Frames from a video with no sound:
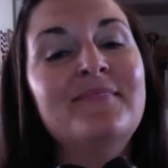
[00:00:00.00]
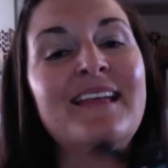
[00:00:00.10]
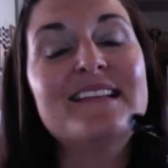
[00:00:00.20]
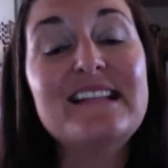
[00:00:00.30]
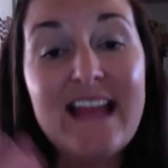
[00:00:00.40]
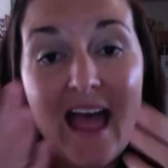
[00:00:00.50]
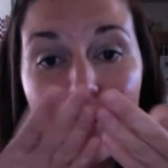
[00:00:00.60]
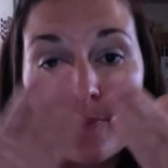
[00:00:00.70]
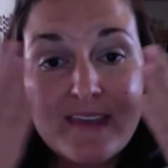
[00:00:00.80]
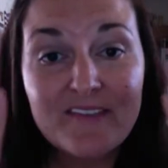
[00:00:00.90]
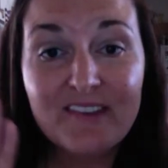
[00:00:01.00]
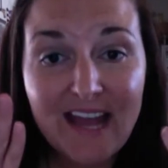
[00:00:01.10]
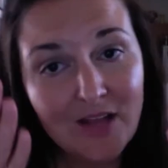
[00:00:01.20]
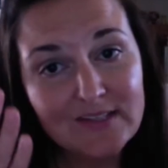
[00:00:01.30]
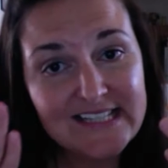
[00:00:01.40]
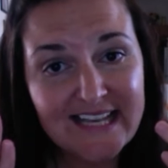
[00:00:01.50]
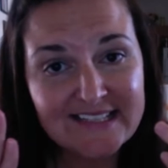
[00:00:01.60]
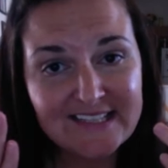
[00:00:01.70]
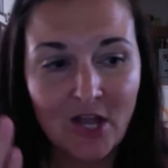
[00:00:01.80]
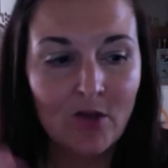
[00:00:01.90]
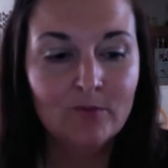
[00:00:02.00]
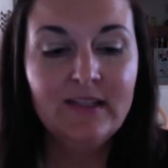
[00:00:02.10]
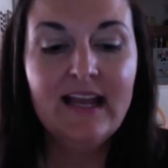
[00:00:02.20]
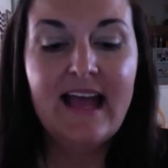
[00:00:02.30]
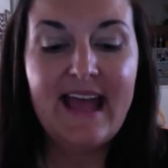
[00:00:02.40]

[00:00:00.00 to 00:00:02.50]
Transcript: it's going to help even out skin tone,